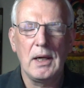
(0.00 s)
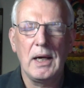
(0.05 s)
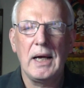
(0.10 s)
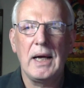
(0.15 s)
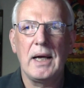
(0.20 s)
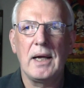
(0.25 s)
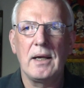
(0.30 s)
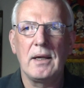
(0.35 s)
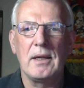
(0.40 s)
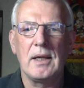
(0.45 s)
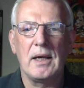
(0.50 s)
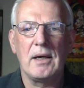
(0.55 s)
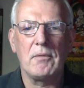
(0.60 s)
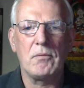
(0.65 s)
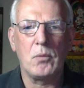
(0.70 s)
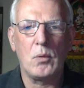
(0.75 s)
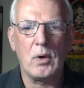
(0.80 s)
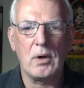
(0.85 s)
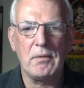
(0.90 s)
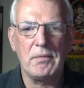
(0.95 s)
And they have
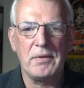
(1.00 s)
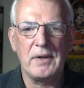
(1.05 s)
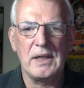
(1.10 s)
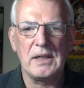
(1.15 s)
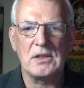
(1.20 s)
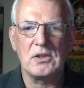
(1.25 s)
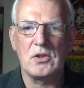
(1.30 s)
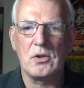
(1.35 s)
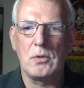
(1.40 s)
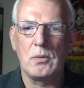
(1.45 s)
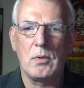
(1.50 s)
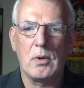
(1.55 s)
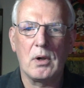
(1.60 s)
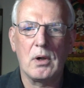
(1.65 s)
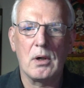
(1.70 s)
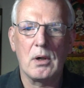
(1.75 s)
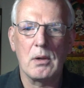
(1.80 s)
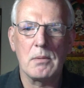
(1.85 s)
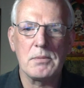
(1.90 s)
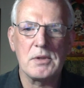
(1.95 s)
one face, two
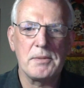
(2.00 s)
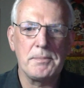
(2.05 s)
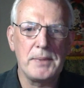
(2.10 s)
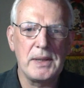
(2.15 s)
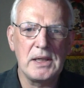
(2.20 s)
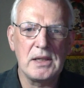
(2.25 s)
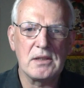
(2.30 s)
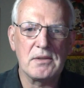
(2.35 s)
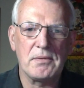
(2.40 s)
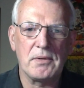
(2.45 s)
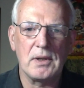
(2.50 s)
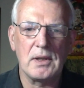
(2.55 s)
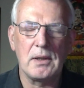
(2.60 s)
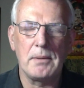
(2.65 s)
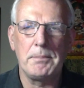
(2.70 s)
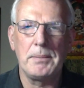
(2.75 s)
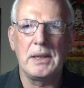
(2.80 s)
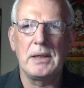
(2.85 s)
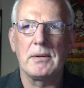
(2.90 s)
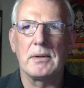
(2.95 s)
arms, peaceful in
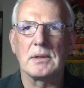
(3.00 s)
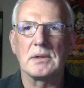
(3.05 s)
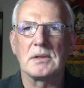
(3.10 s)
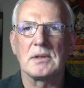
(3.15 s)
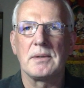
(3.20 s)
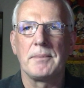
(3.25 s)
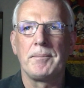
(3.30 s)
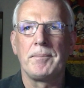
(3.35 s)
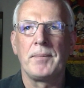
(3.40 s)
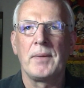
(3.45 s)
appearance.